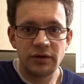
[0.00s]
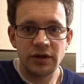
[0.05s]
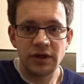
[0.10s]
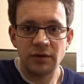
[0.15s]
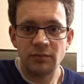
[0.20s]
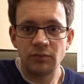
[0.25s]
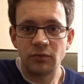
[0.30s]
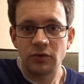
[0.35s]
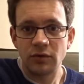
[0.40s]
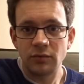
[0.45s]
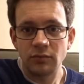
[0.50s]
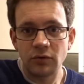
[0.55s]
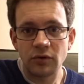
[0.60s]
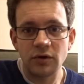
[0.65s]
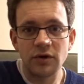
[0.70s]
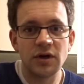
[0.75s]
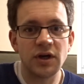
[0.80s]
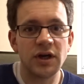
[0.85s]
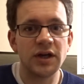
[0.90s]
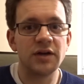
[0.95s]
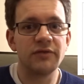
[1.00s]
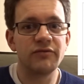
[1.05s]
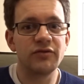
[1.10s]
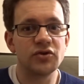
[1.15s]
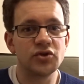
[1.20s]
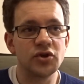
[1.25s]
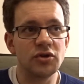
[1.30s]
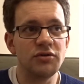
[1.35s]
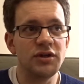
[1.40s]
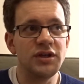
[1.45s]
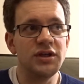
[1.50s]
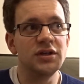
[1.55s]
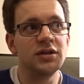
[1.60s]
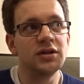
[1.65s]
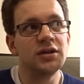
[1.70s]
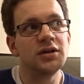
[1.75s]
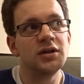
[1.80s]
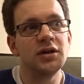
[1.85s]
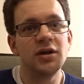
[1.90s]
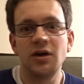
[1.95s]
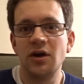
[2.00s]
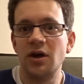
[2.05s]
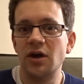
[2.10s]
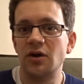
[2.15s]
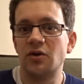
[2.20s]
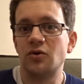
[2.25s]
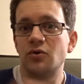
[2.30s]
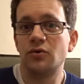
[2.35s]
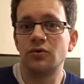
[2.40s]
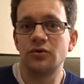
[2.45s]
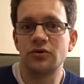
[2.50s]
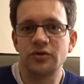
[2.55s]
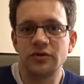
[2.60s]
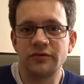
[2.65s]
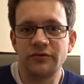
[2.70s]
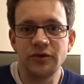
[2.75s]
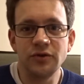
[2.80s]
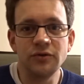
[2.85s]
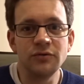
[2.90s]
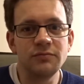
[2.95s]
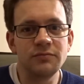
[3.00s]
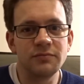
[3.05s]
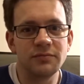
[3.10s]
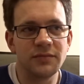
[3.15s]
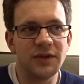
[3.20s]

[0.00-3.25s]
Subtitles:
you get more and more, like if there's only a quarter of you,